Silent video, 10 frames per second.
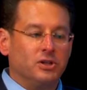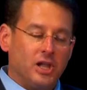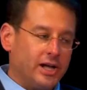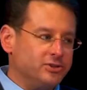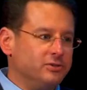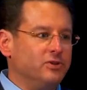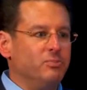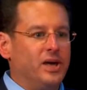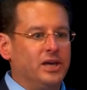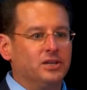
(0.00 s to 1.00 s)
lots of
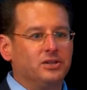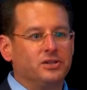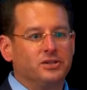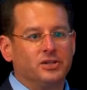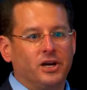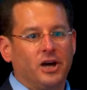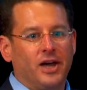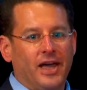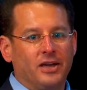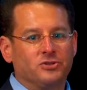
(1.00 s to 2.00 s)
debate
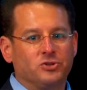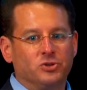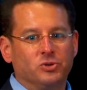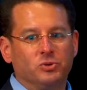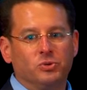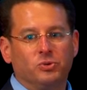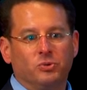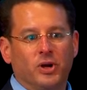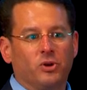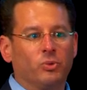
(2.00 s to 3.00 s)
as to
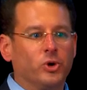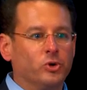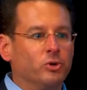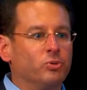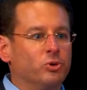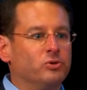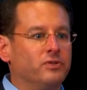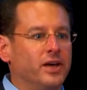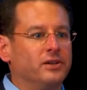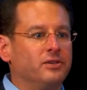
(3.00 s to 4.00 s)
whether we're going to approve
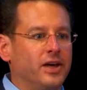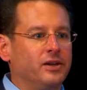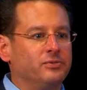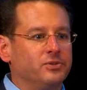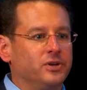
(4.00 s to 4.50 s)
that